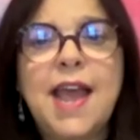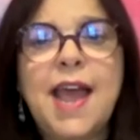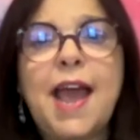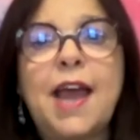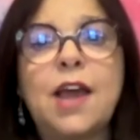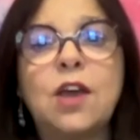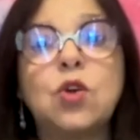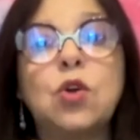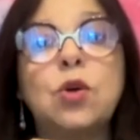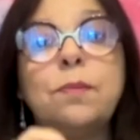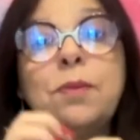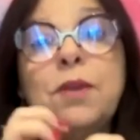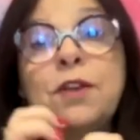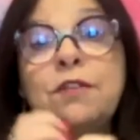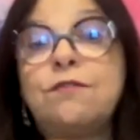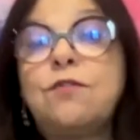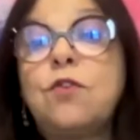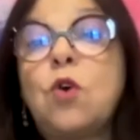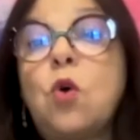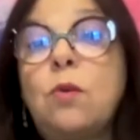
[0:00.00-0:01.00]
and it could be
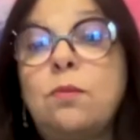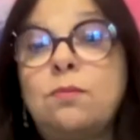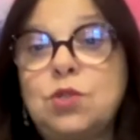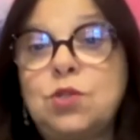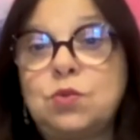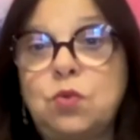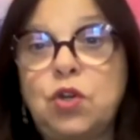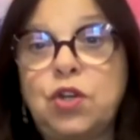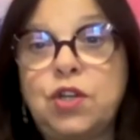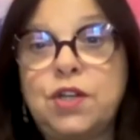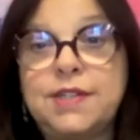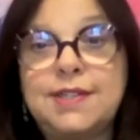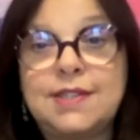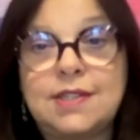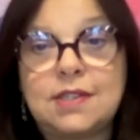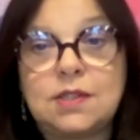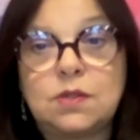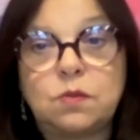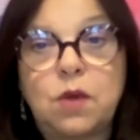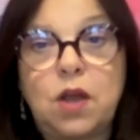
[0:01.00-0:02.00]
formed words
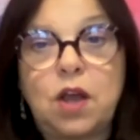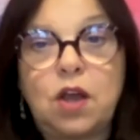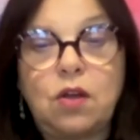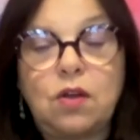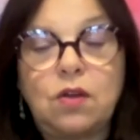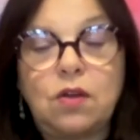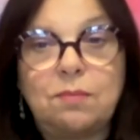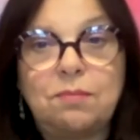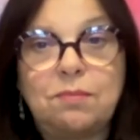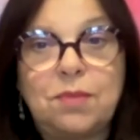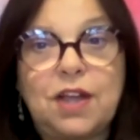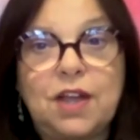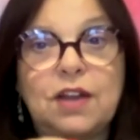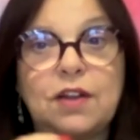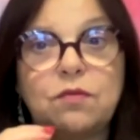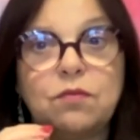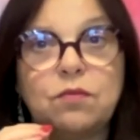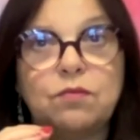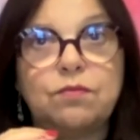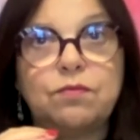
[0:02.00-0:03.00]
as well, but
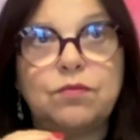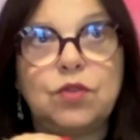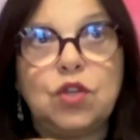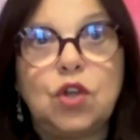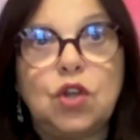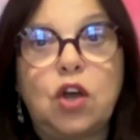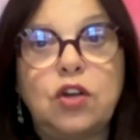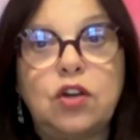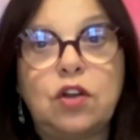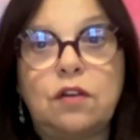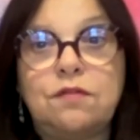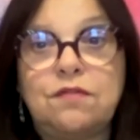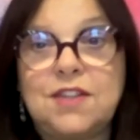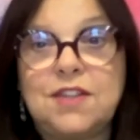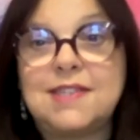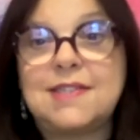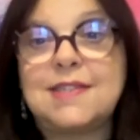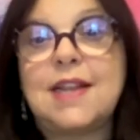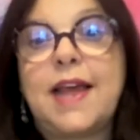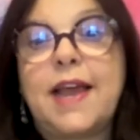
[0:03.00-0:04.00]
not of
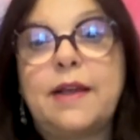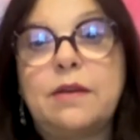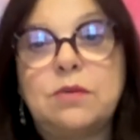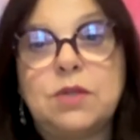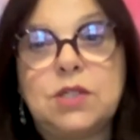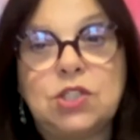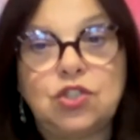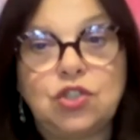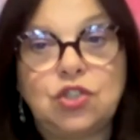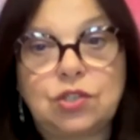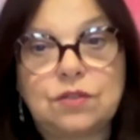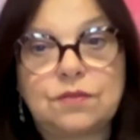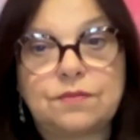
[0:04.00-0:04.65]
this language.